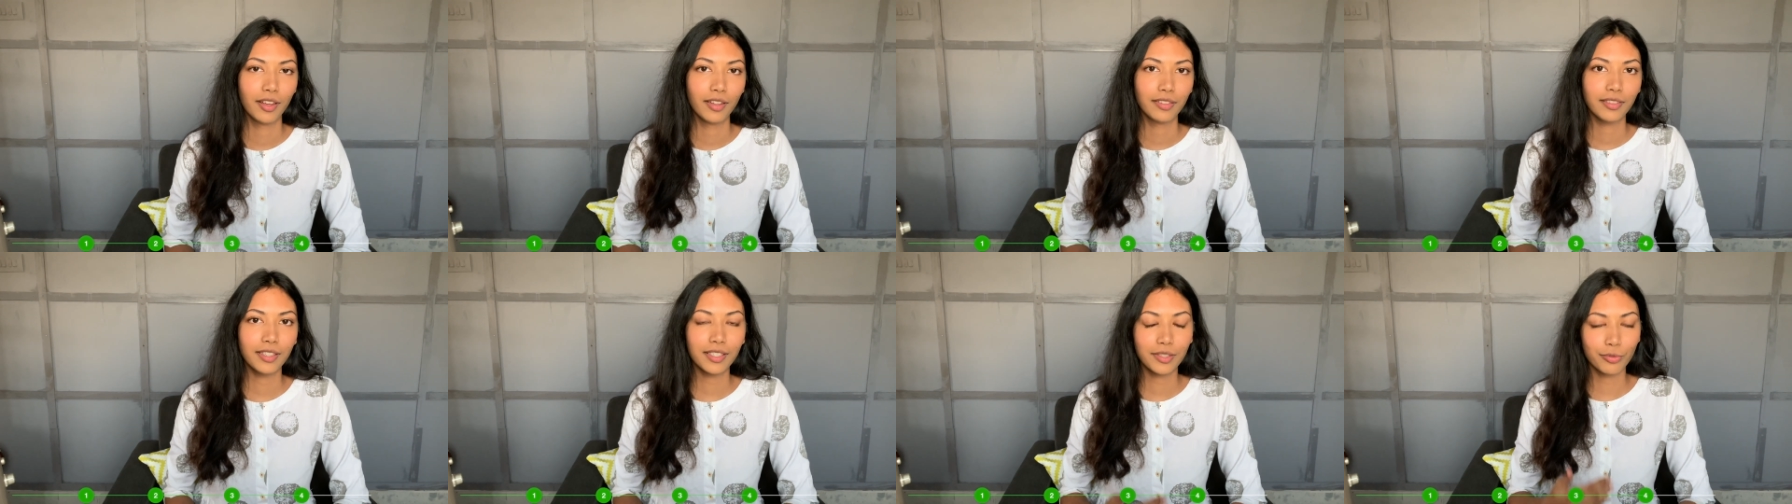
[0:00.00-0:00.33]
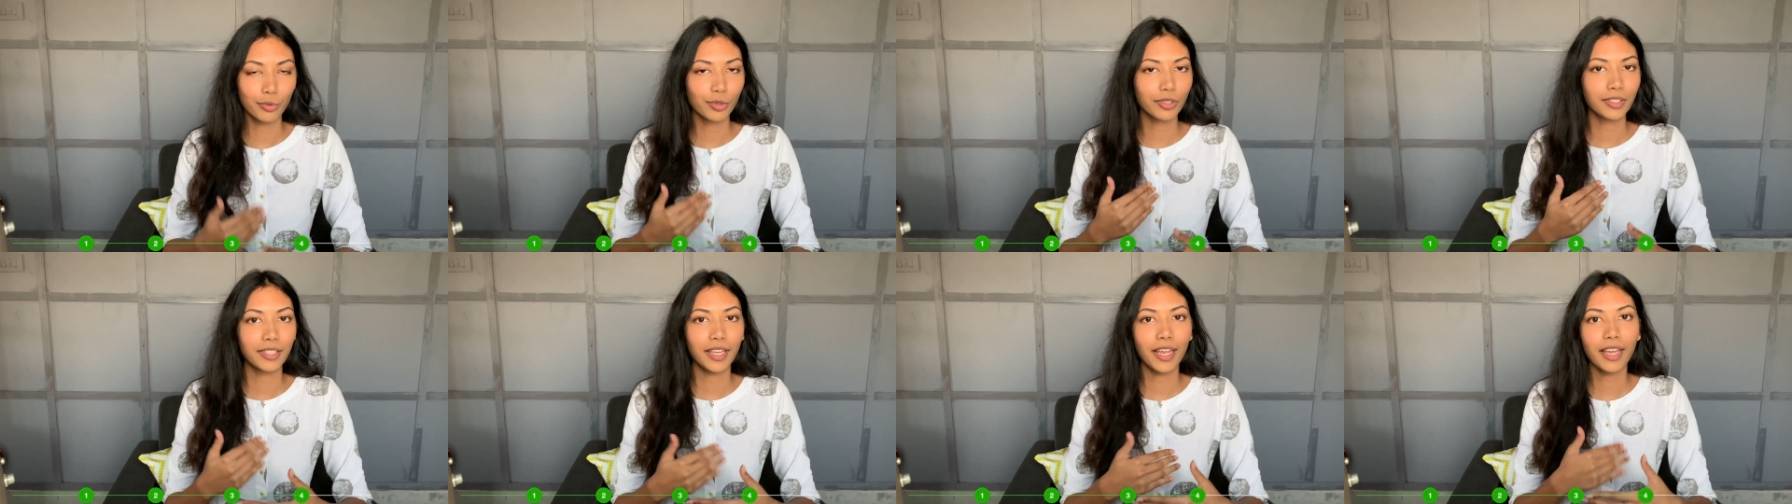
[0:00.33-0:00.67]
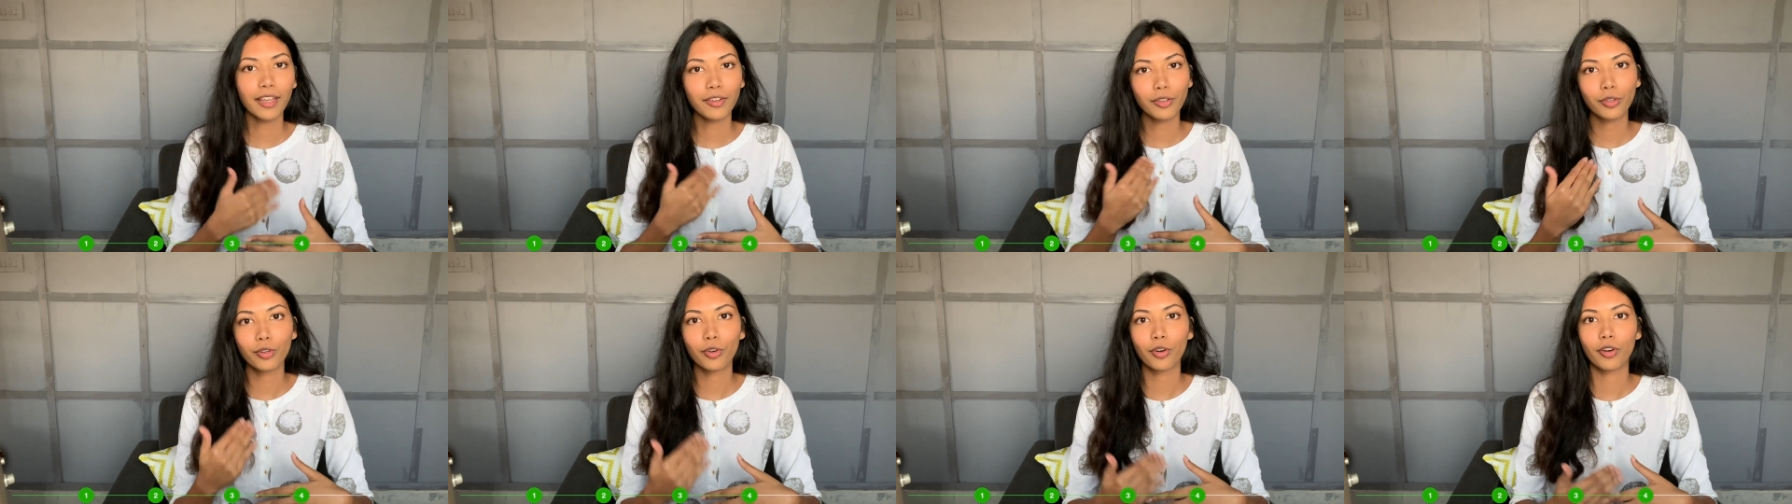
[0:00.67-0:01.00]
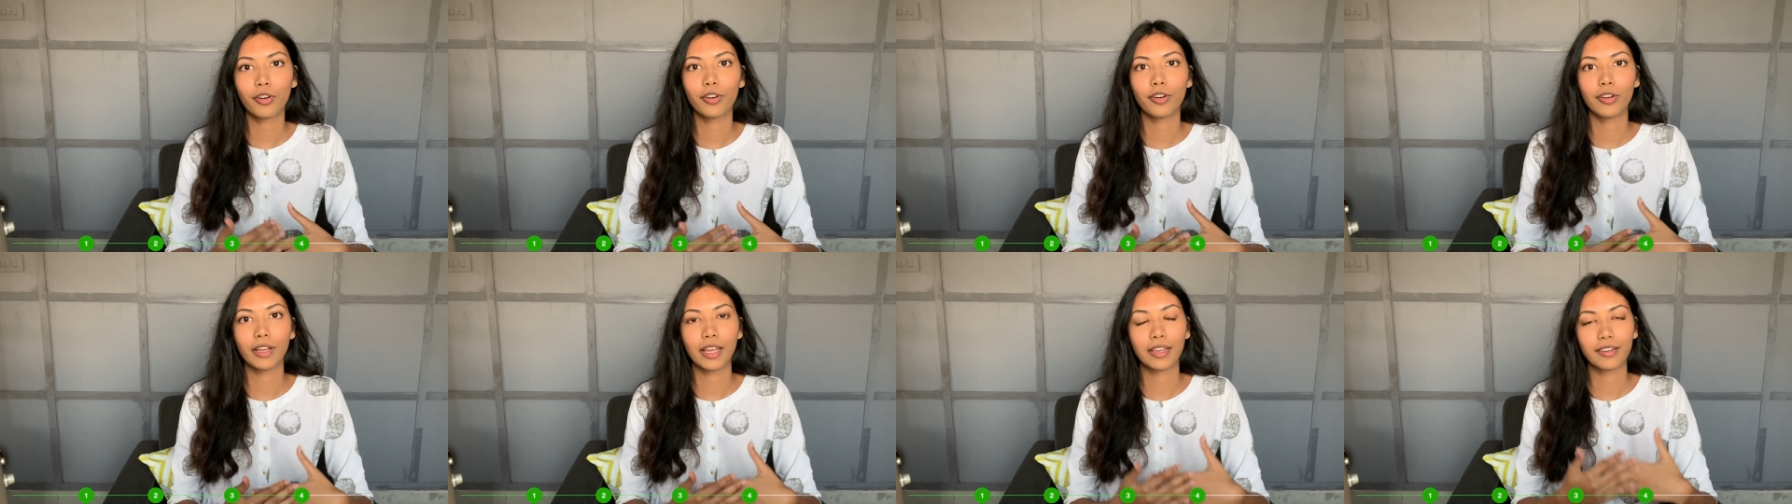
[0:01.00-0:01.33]
This will take
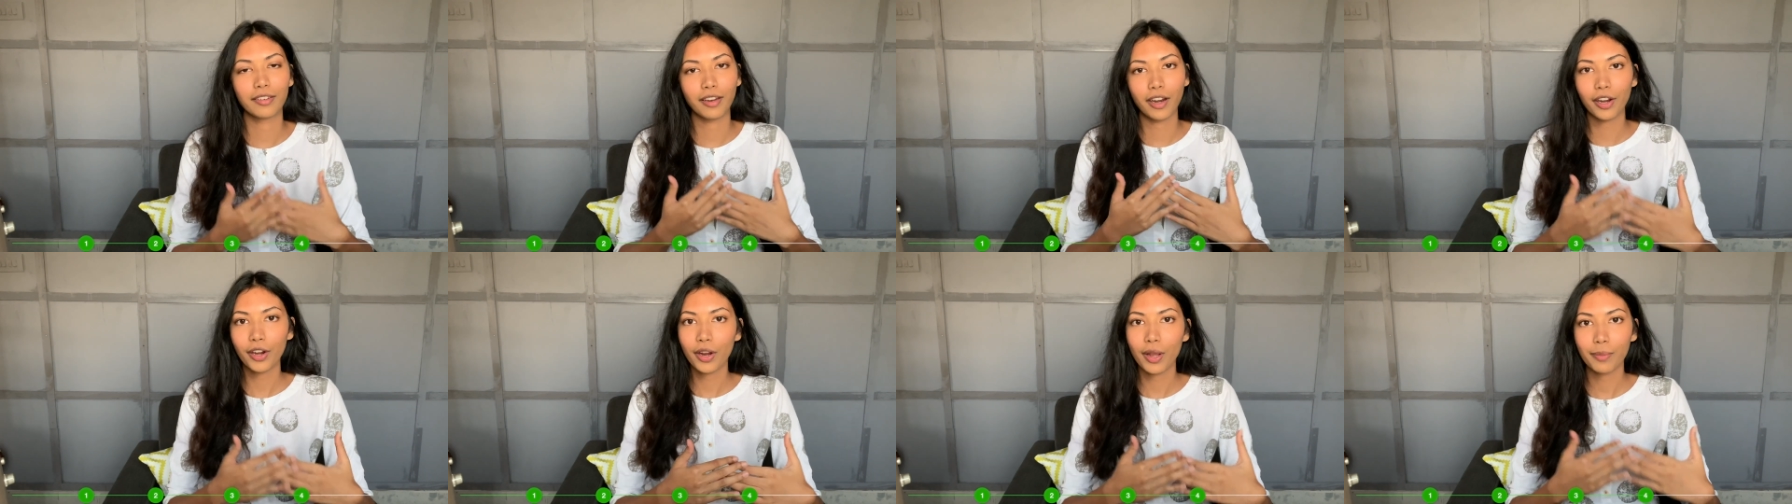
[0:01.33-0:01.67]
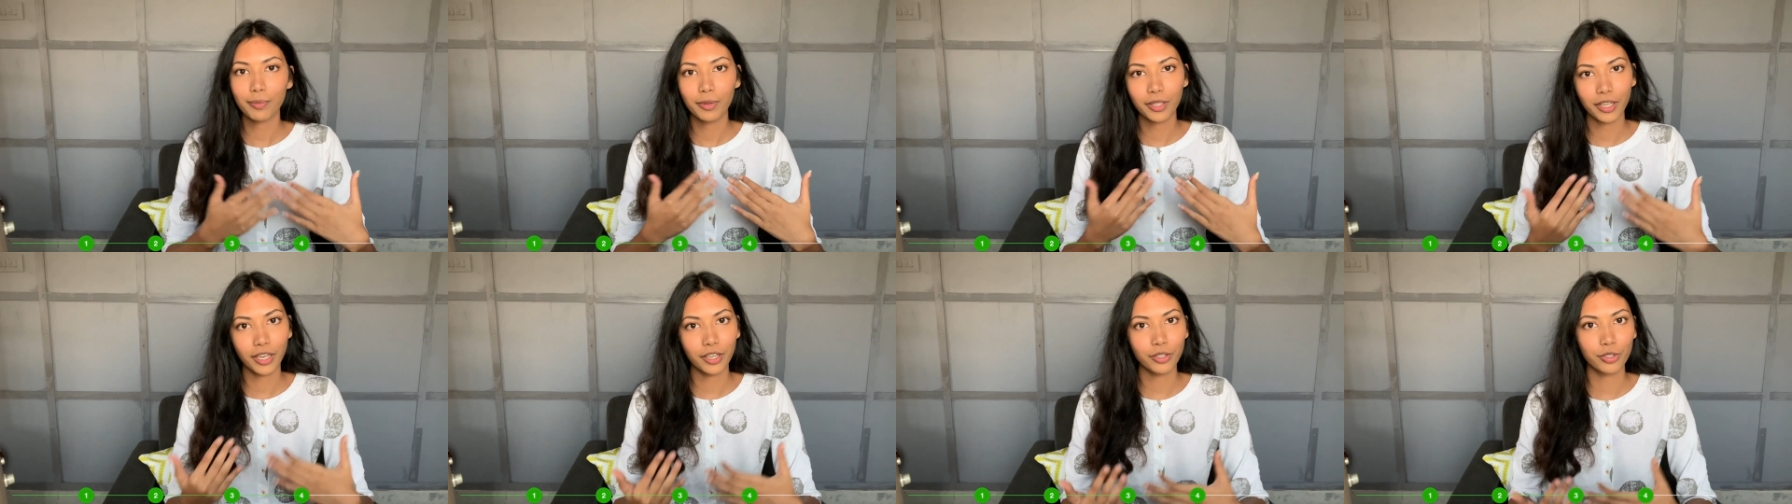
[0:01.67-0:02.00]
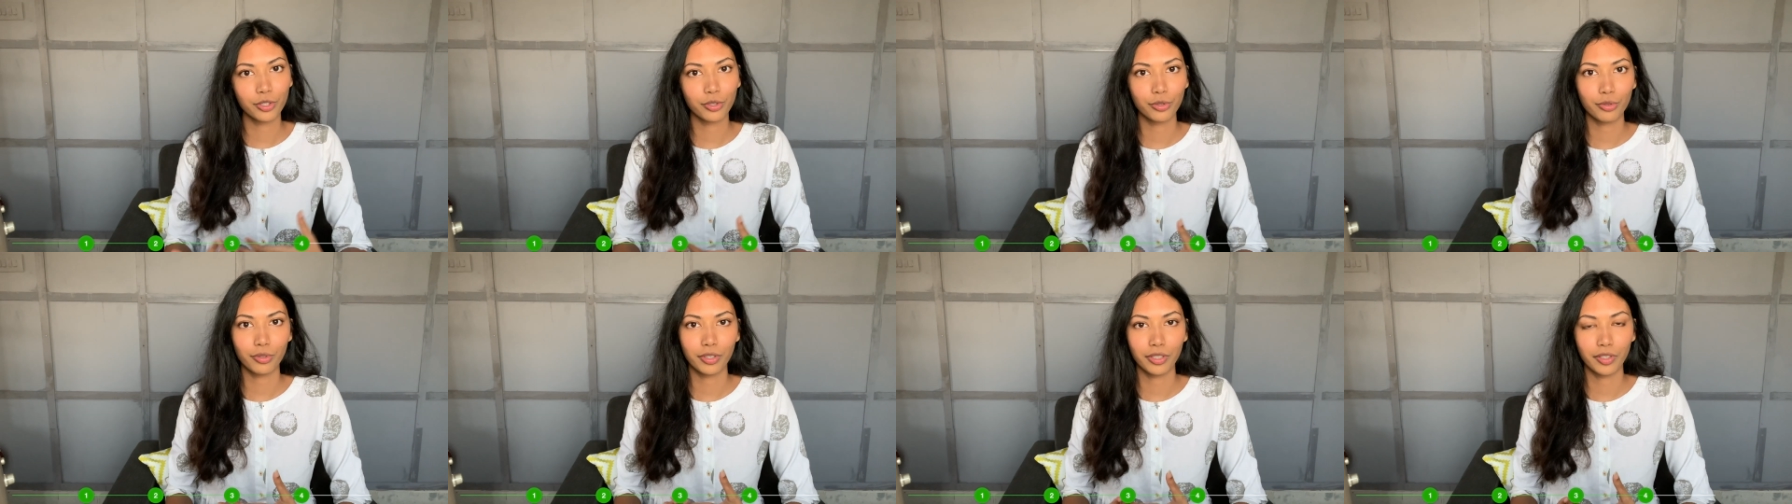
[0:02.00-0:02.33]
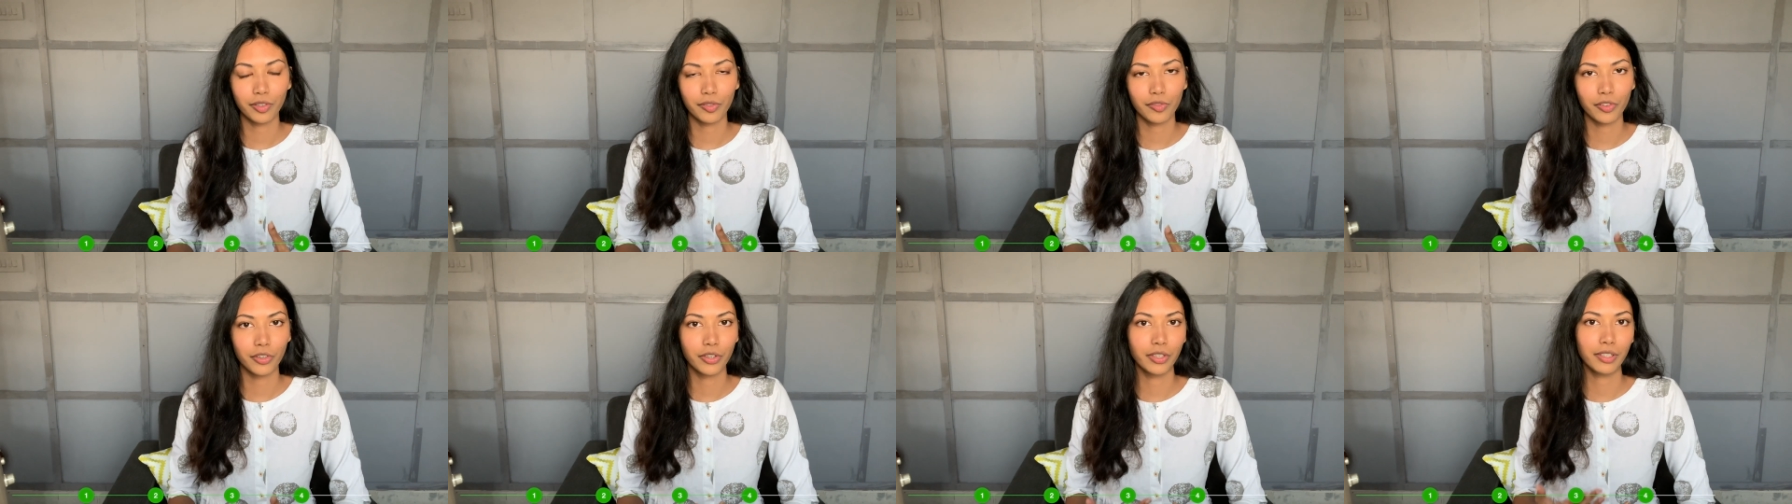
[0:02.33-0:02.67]
your entire application to a
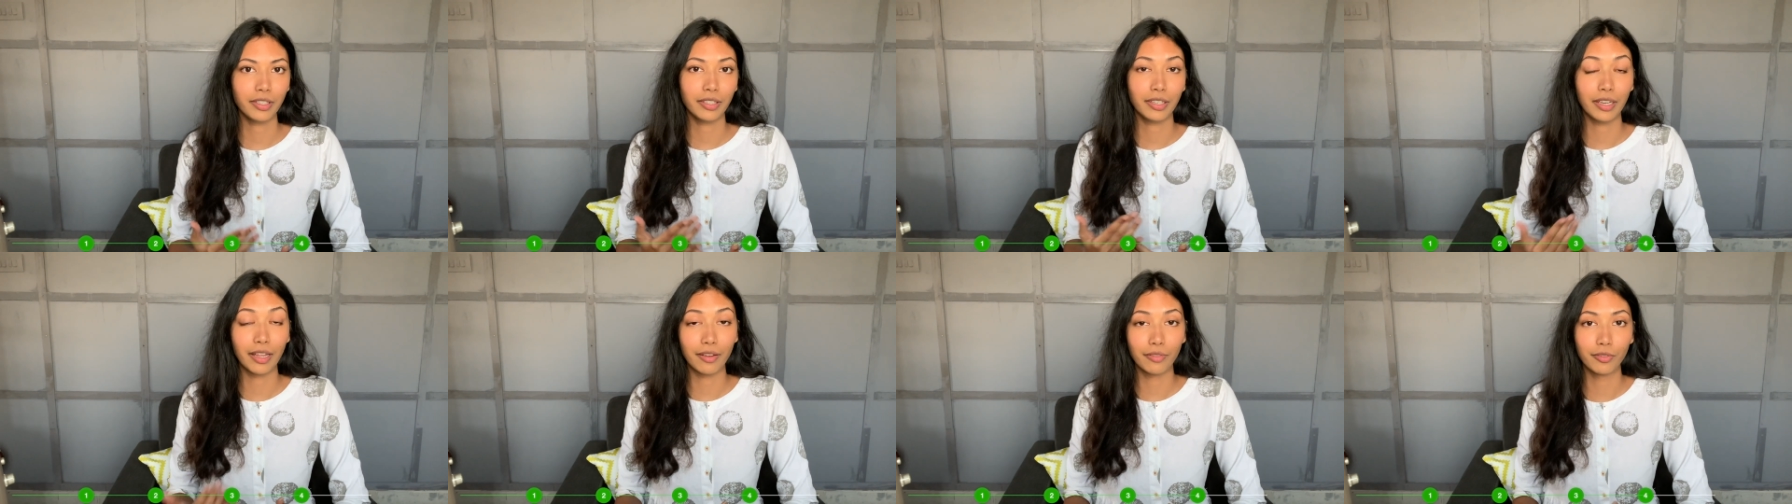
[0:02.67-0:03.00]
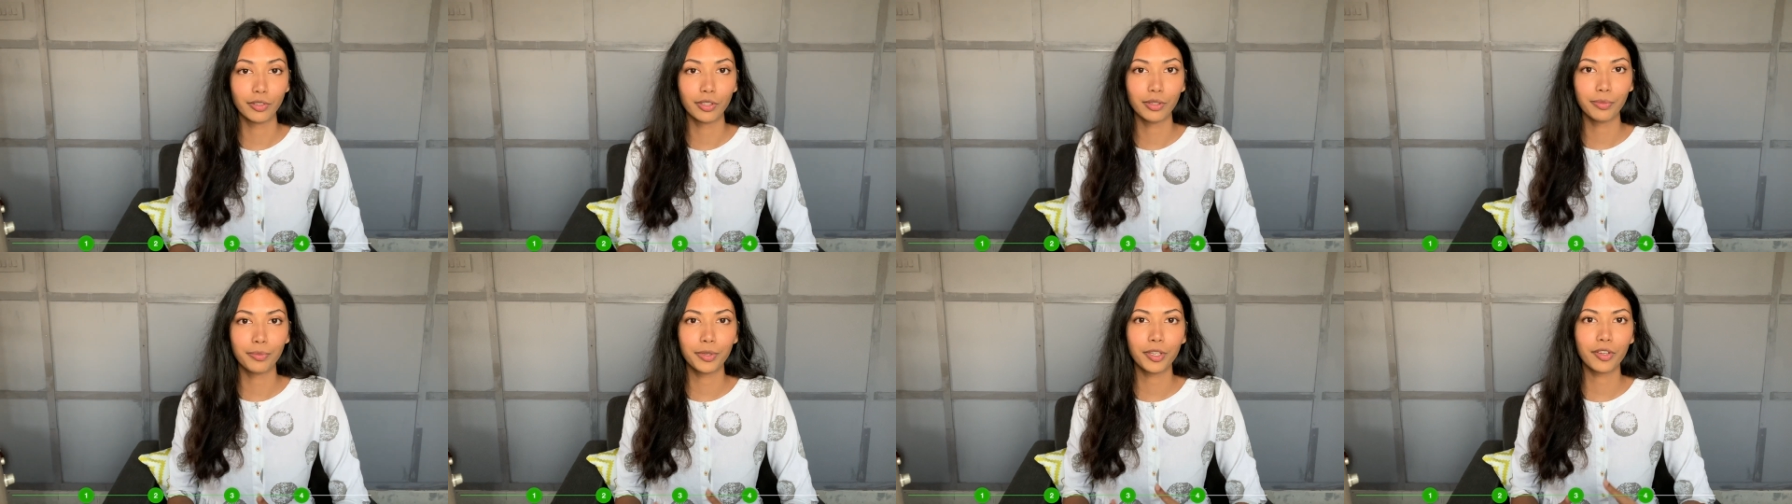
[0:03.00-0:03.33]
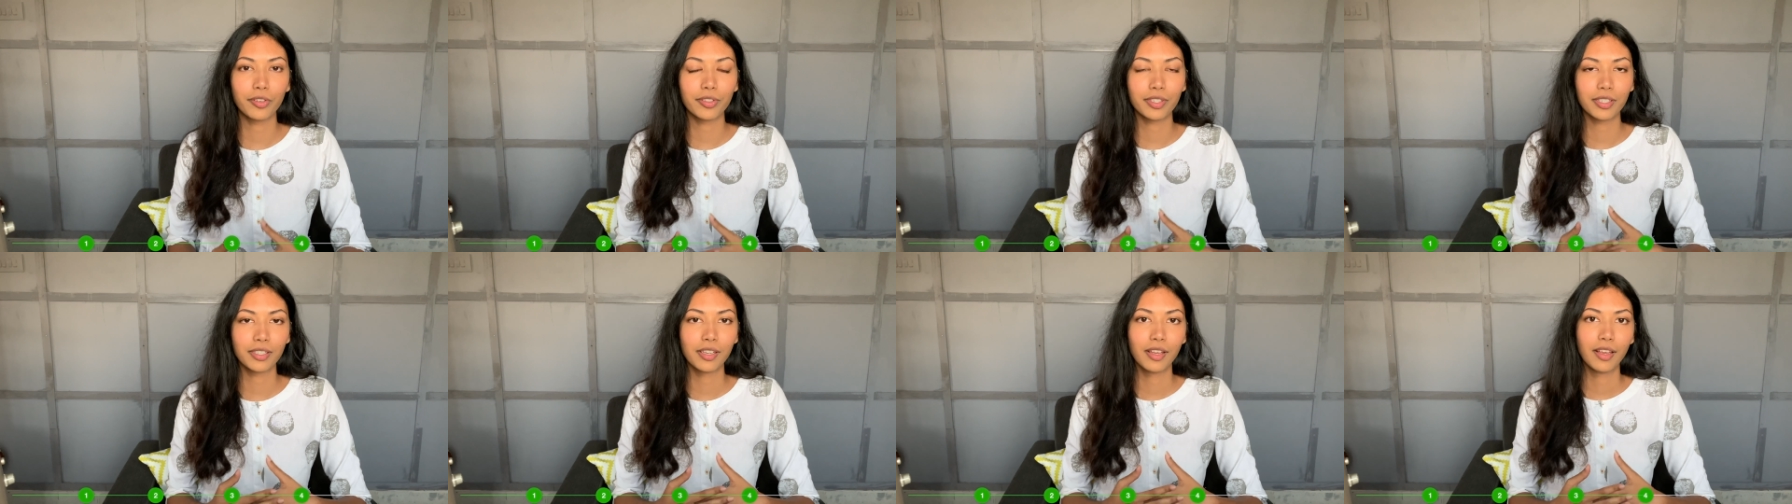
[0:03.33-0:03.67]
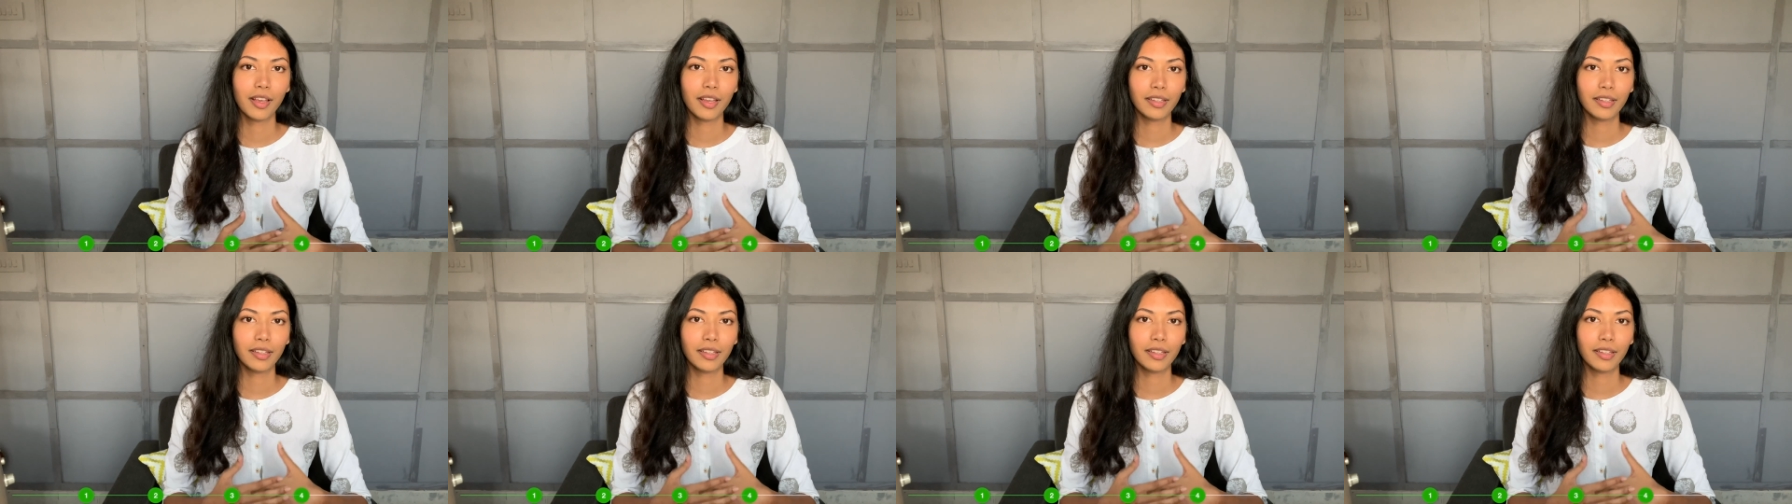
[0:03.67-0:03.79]
different level because